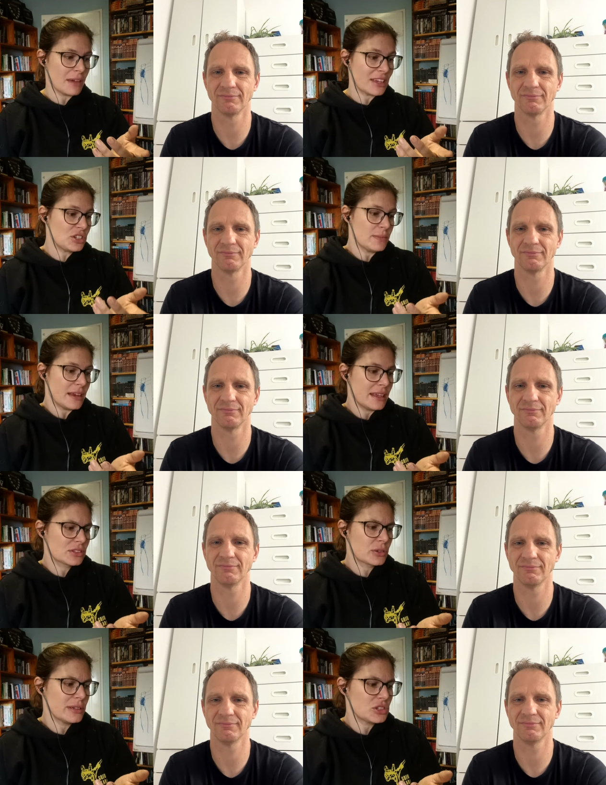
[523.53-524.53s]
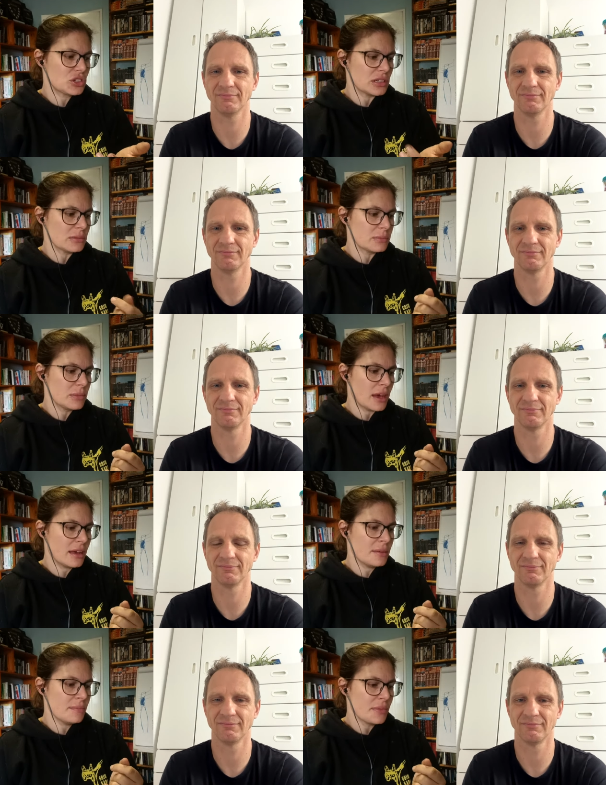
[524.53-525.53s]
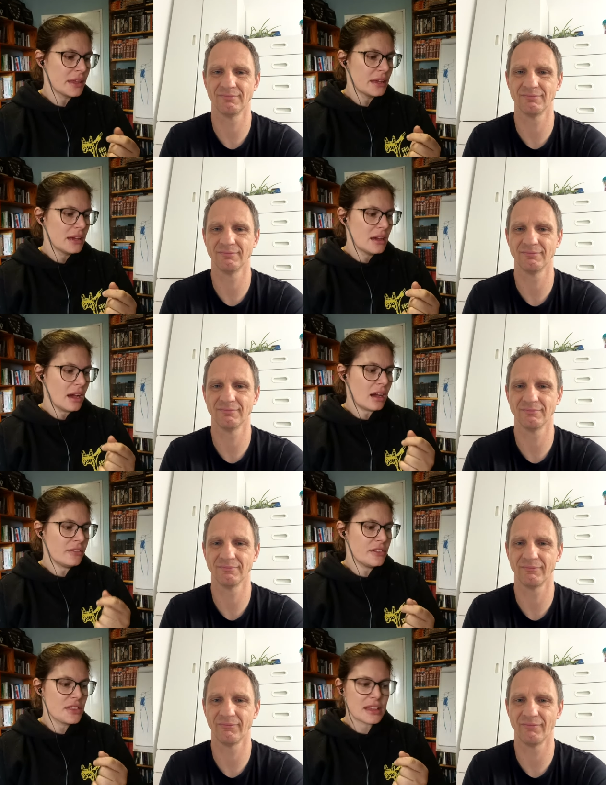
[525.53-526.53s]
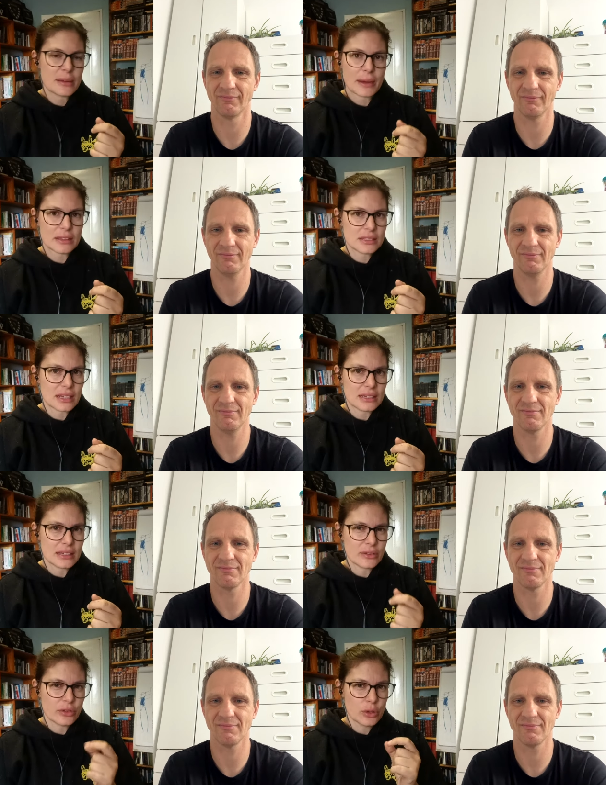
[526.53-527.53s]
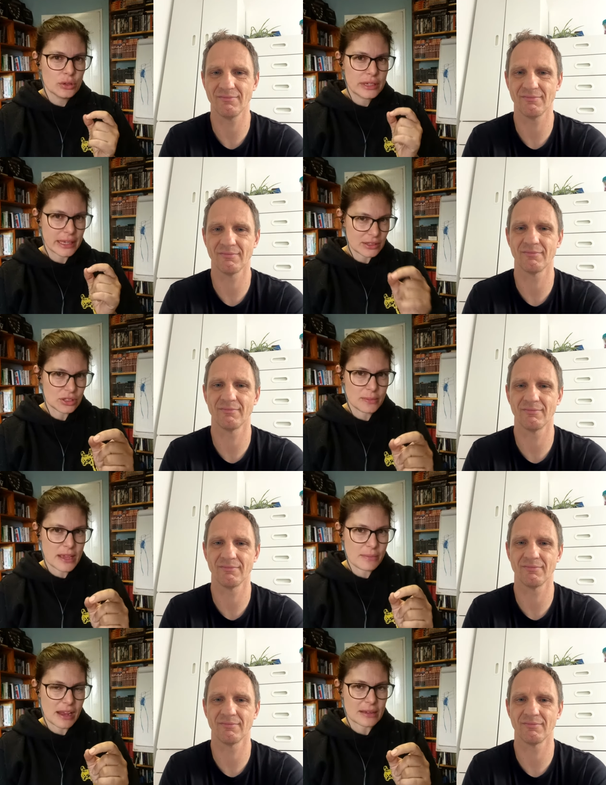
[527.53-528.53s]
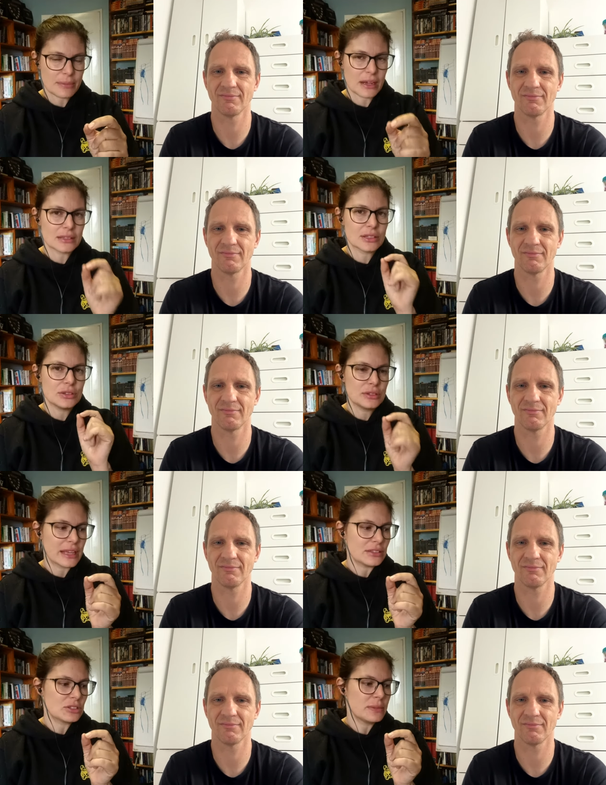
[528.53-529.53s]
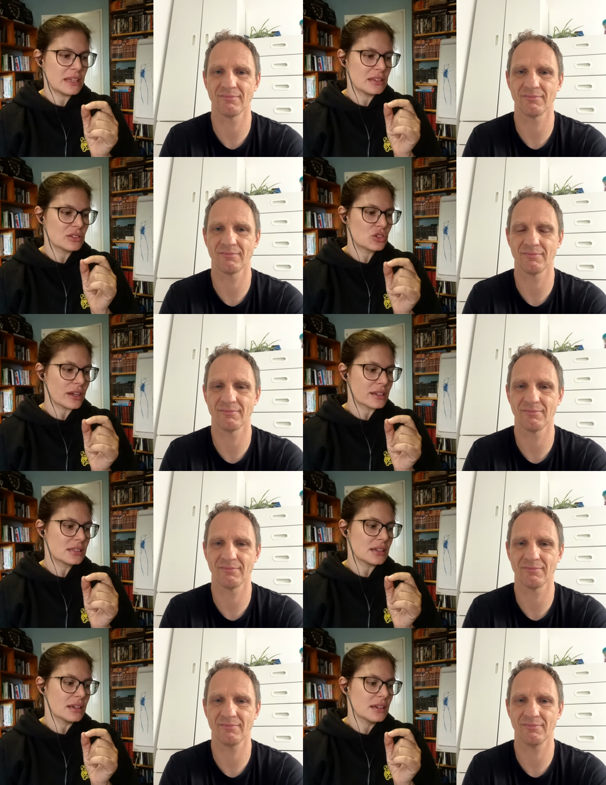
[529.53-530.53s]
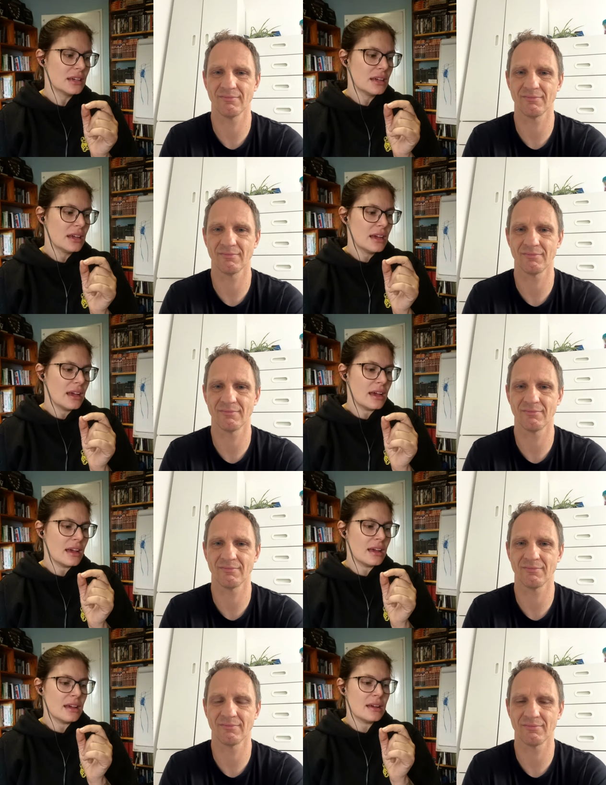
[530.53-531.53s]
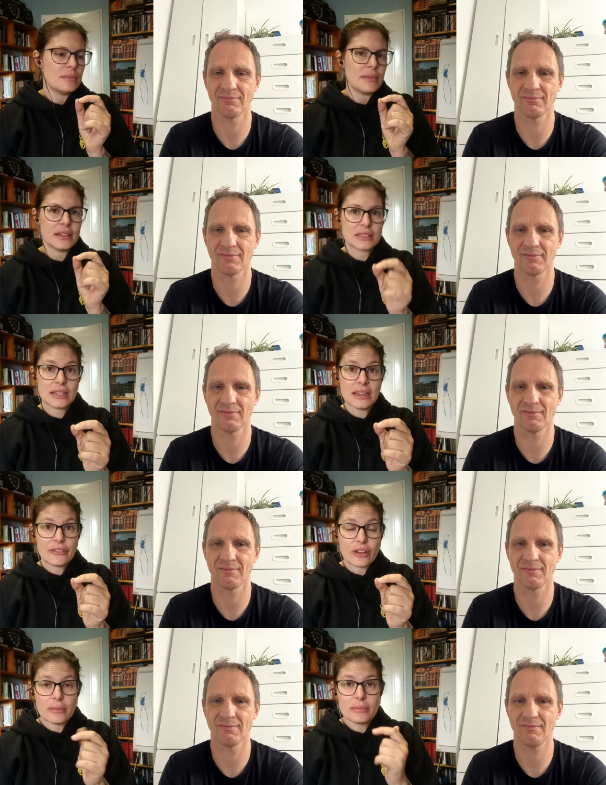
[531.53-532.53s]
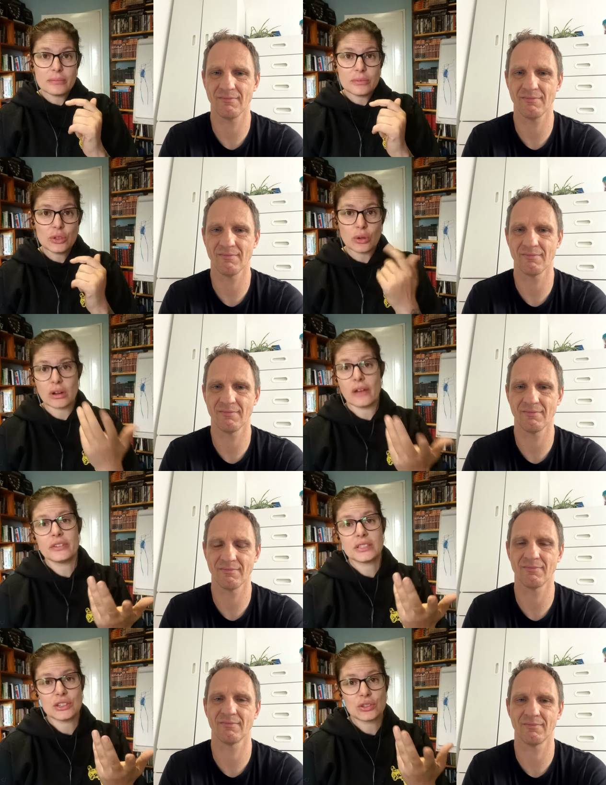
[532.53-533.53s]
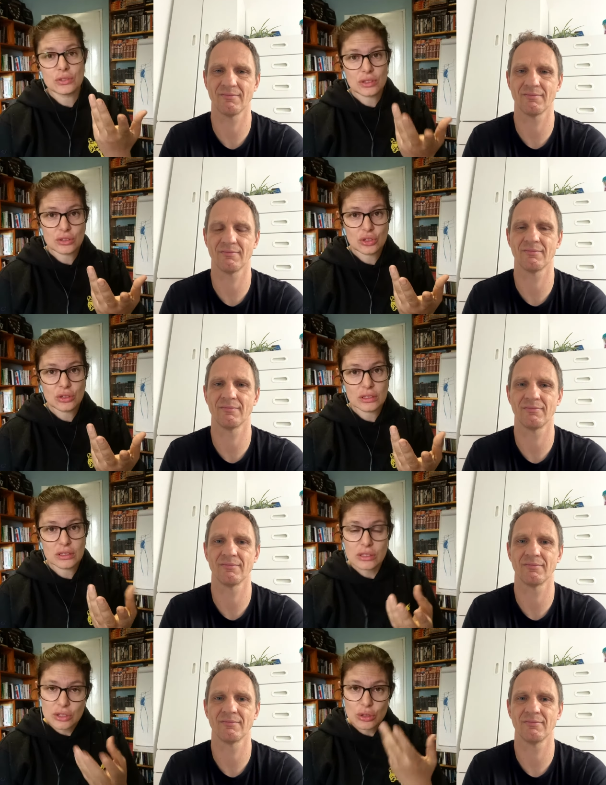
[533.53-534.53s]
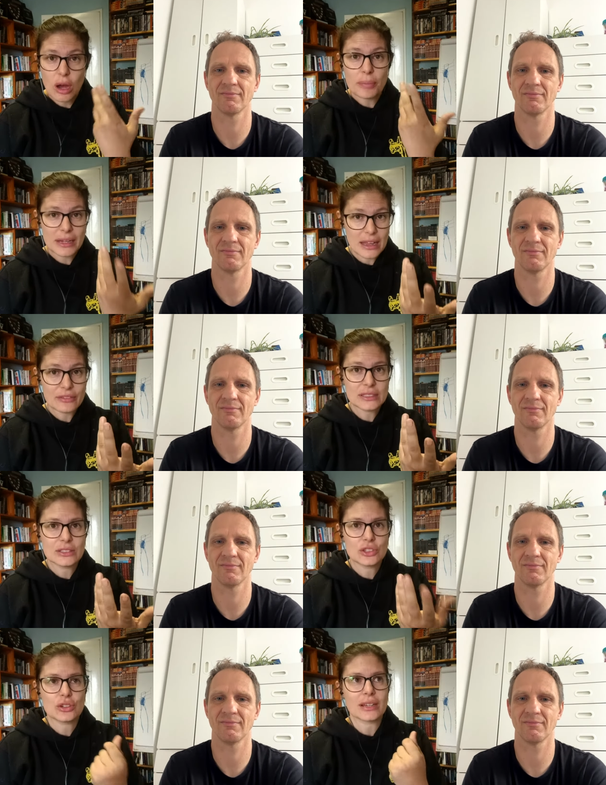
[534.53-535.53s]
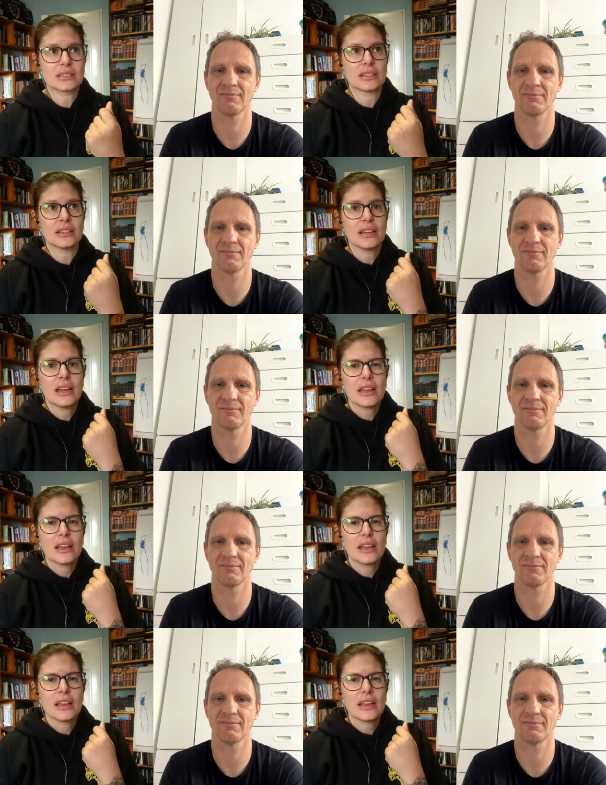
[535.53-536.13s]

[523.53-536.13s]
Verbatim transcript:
Speaker 1: Actually, my next question. Um, I often think about this idea of who gets to be a black belt and who gets to be an instructor. Um, and it's clear from your conversations with your students that you are a beloved instructor